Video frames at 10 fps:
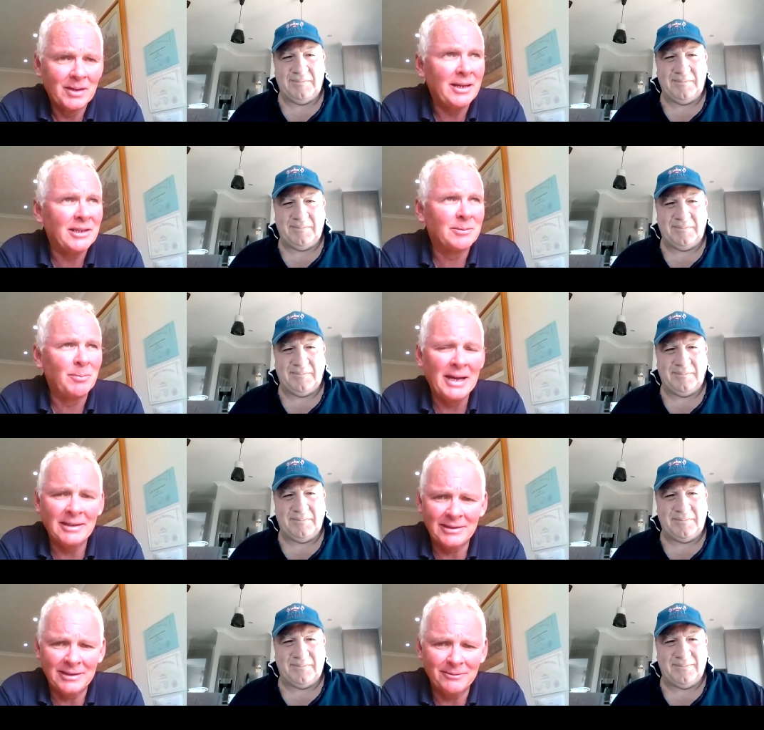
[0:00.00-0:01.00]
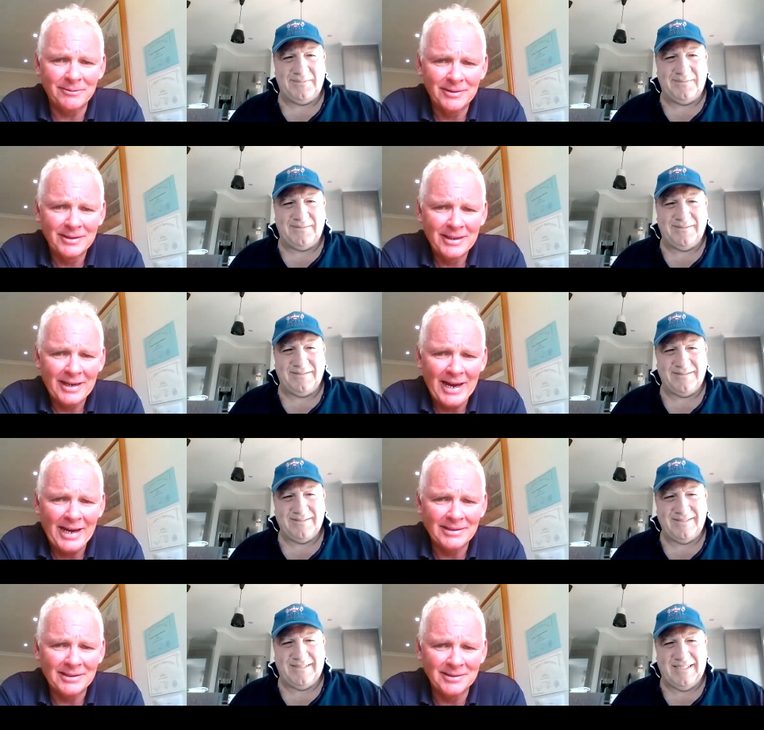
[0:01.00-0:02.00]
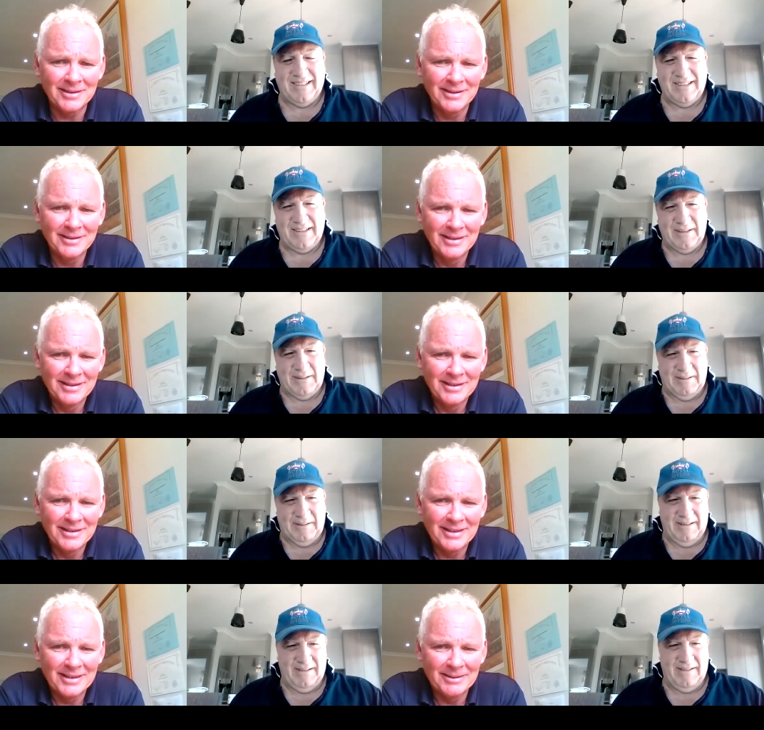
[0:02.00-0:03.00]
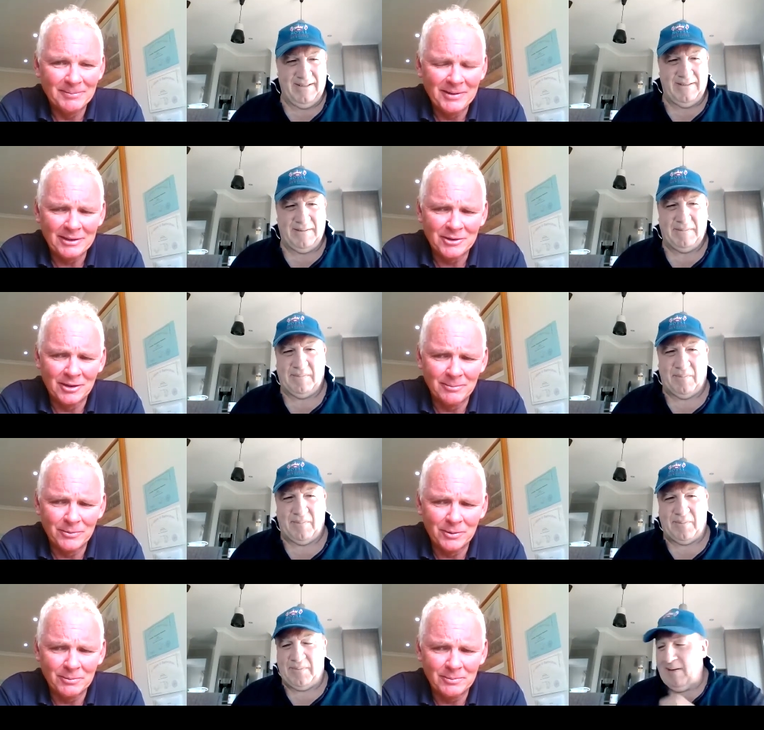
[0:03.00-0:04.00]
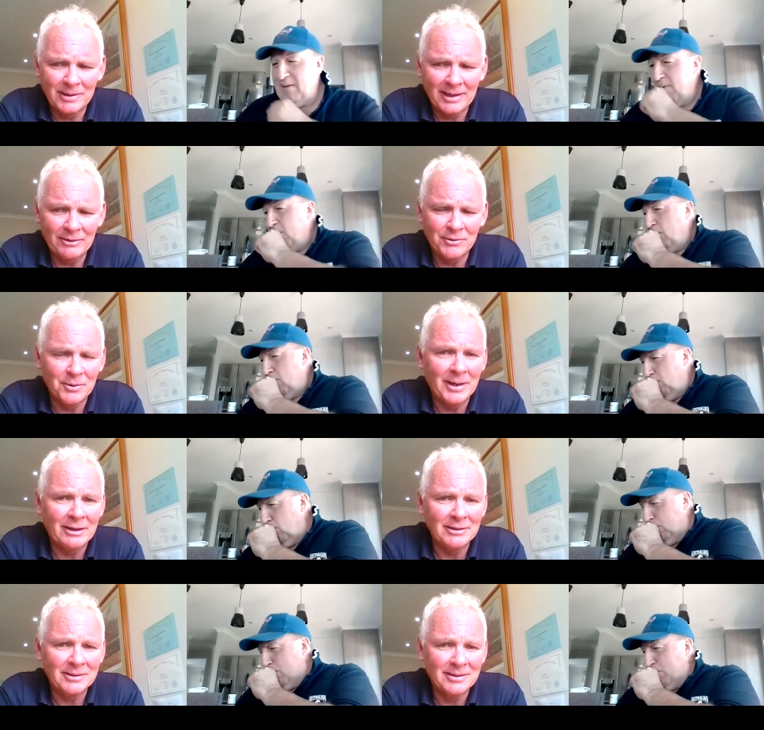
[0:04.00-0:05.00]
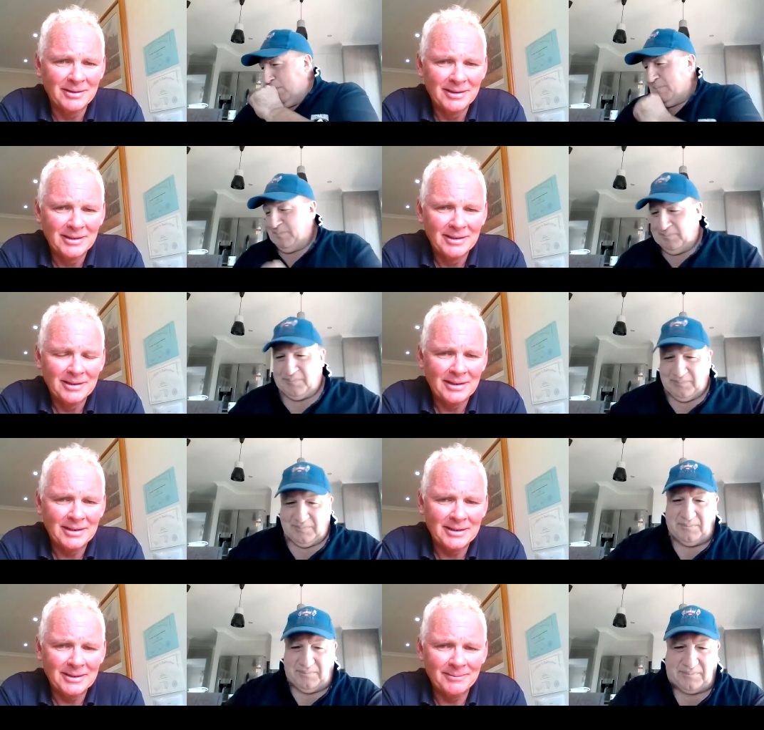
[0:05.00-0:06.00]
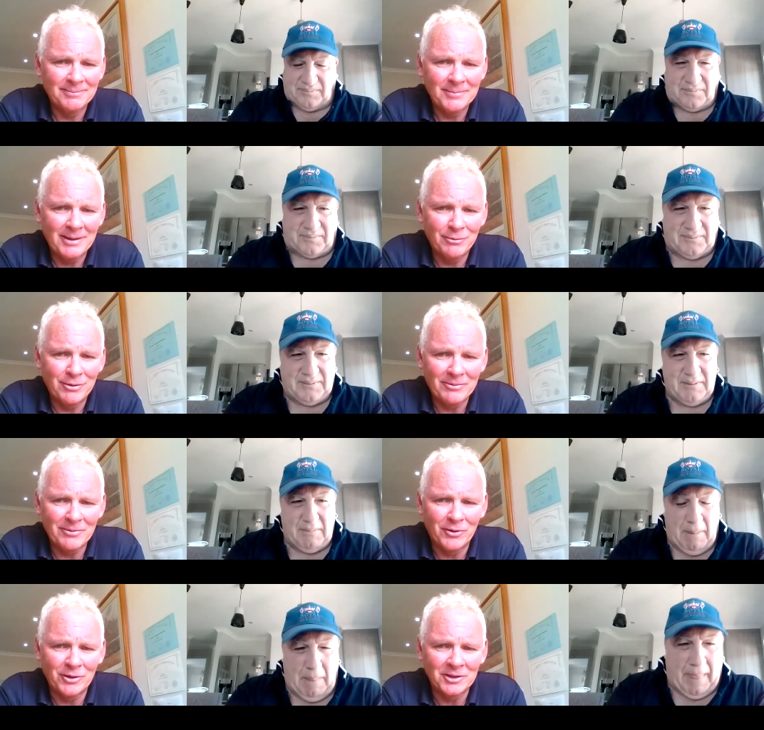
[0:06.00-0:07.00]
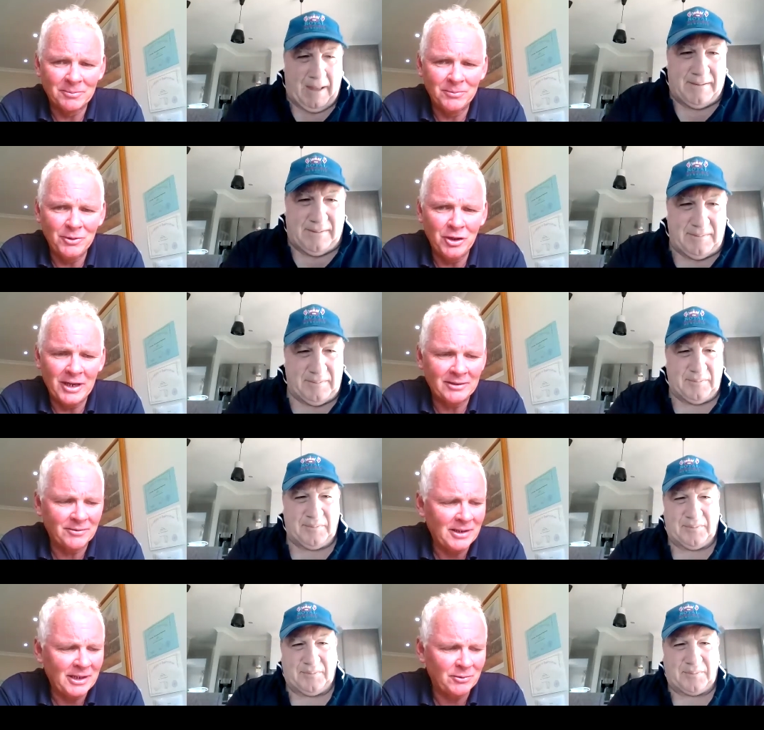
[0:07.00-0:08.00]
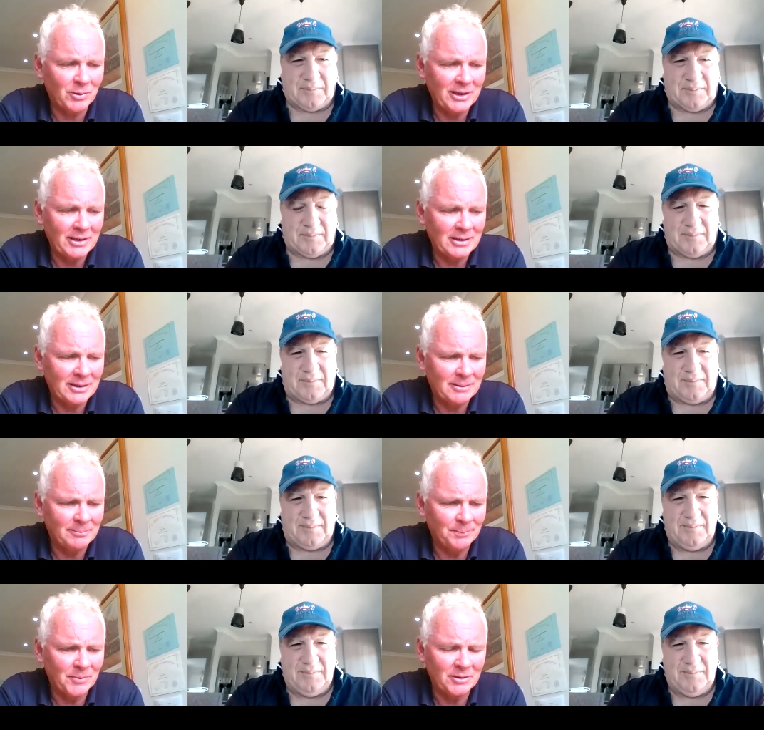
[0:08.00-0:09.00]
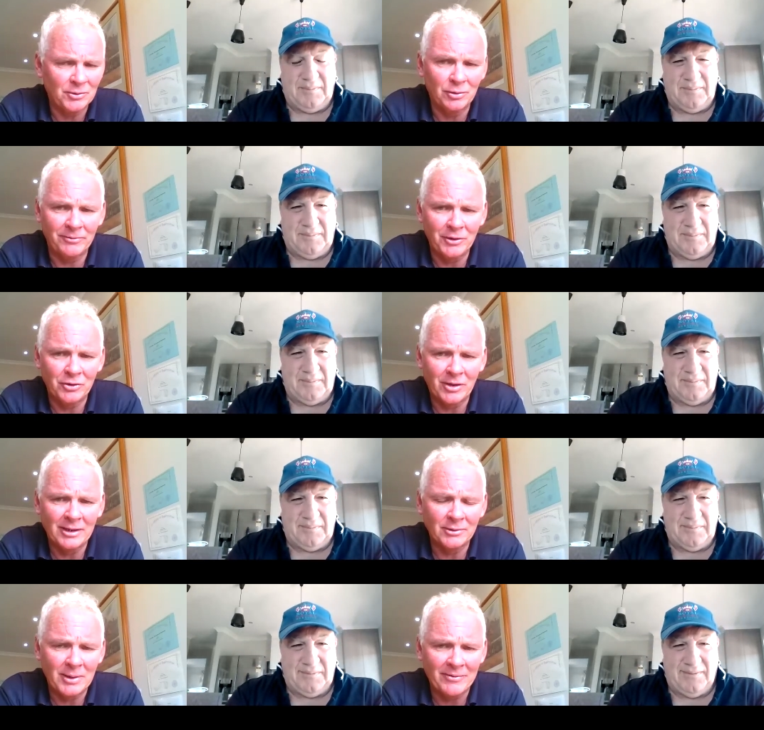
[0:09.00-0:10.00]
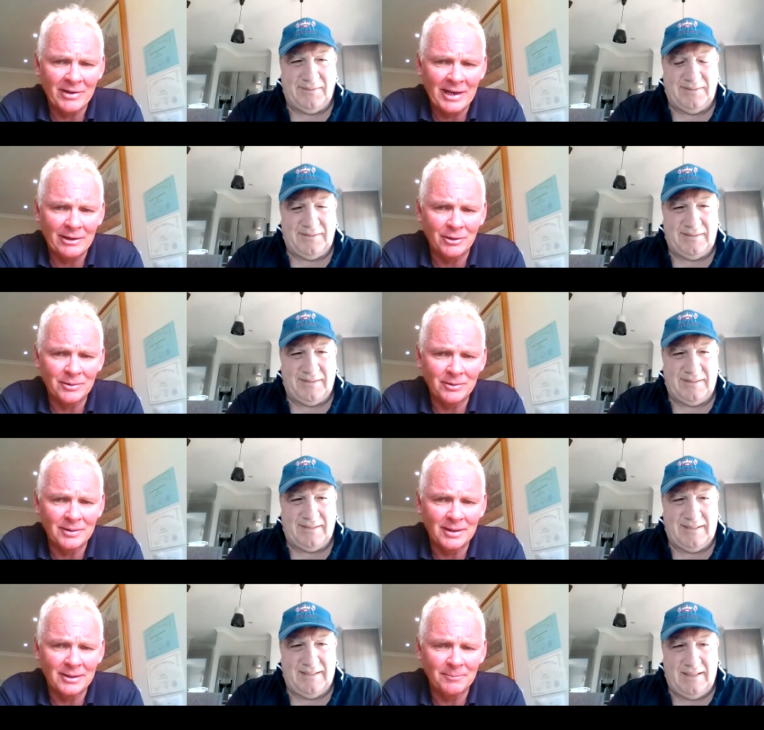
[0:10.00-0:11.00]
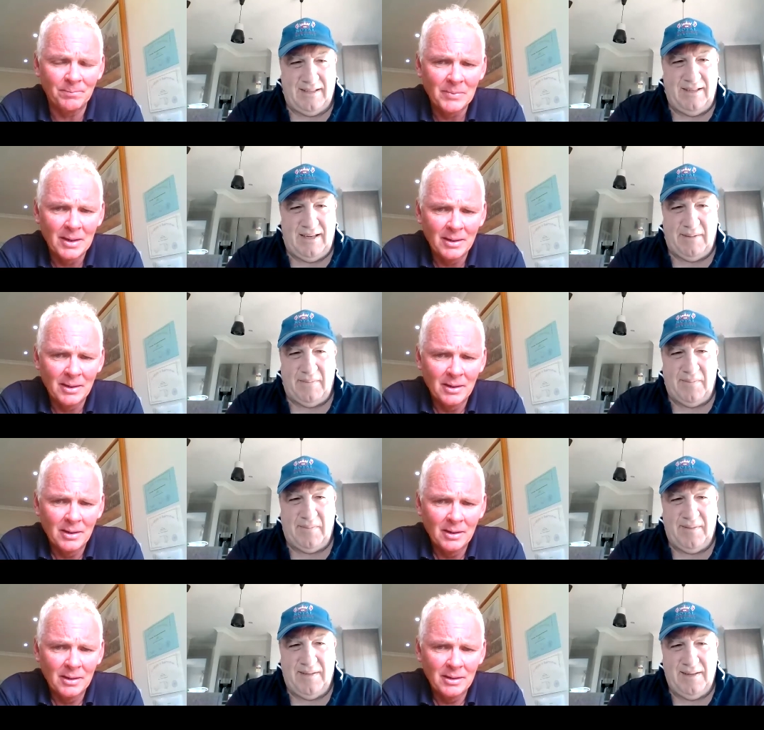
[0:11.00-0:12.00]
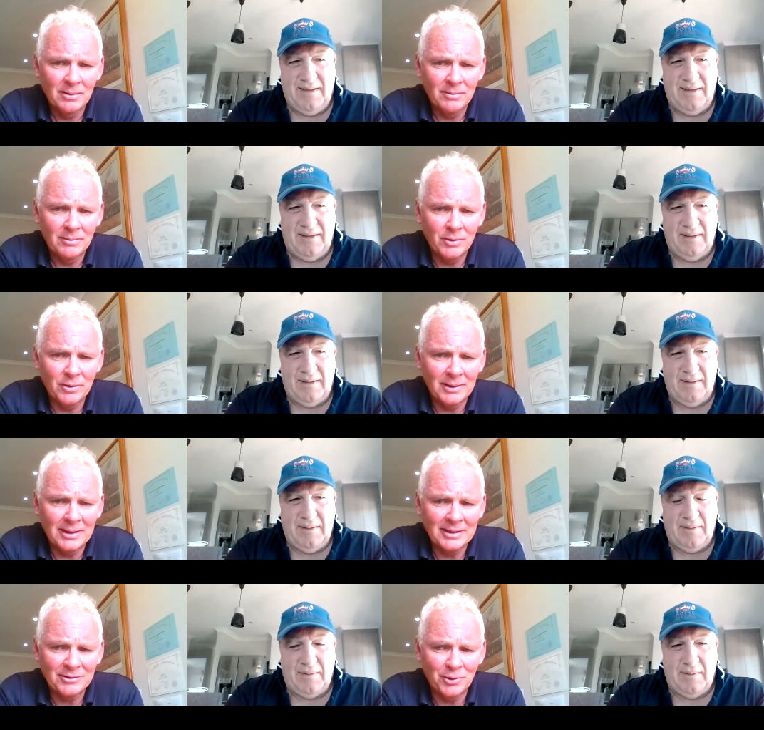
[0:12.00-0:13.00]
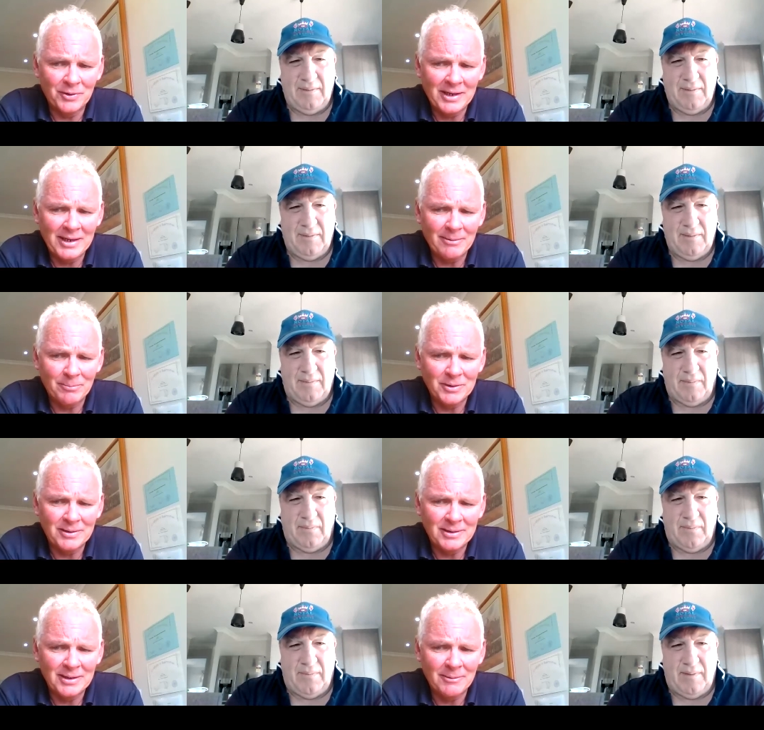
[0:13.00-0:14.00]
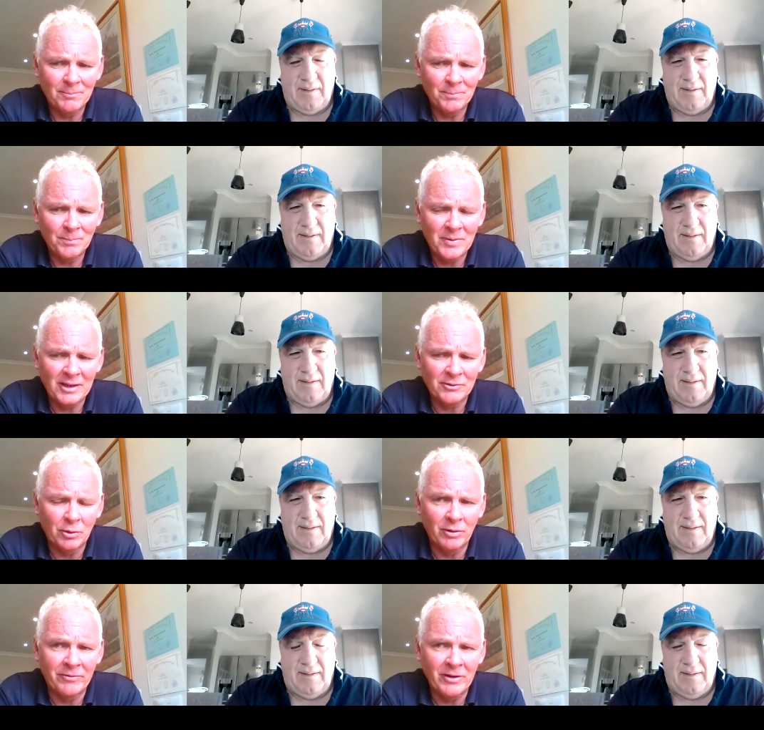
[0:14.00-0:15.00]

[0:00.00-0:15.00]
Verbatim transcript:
Speaker 1: expansive answers. Um, next time we'll allow two hours um, and we'll have to find a new guest for next week. Um, there's still a few trainers we haven't had on, so yeah, we'll uh, sort that out. But um, thanks for all the